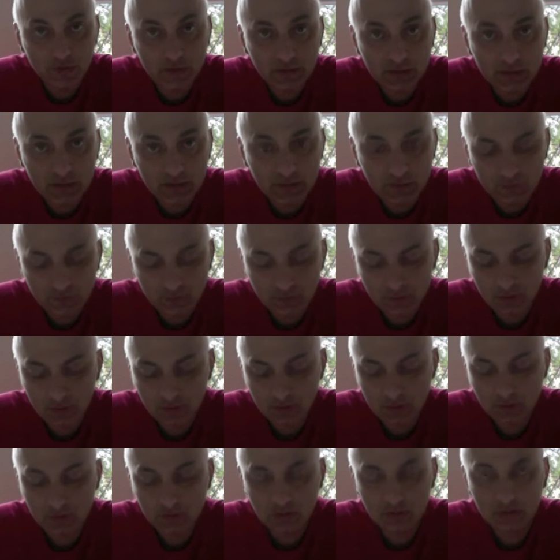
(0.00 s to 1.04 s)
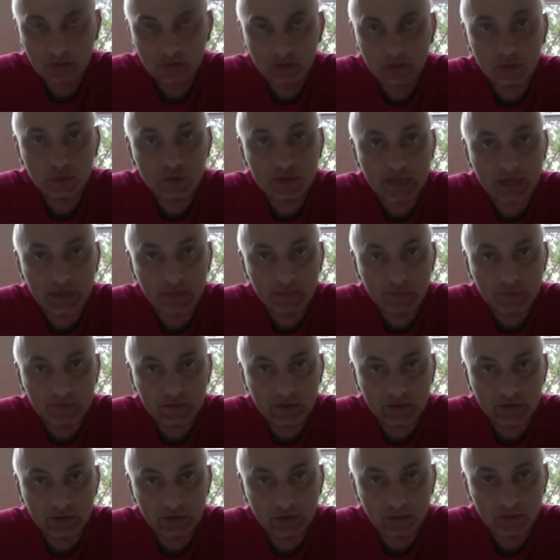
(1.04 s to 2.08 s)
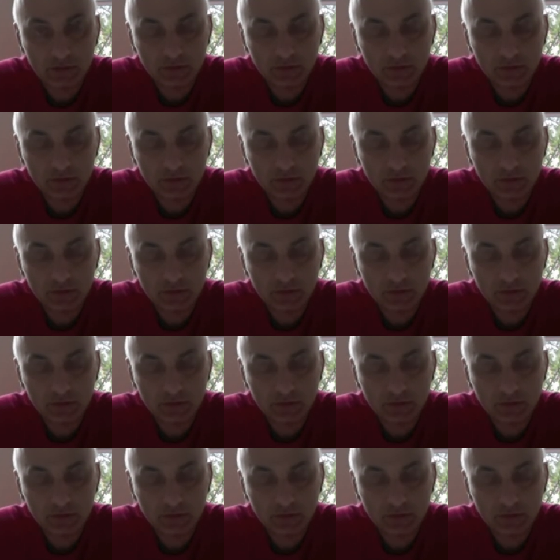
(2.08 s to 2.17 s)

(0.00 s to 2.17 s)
Eve, it was empty.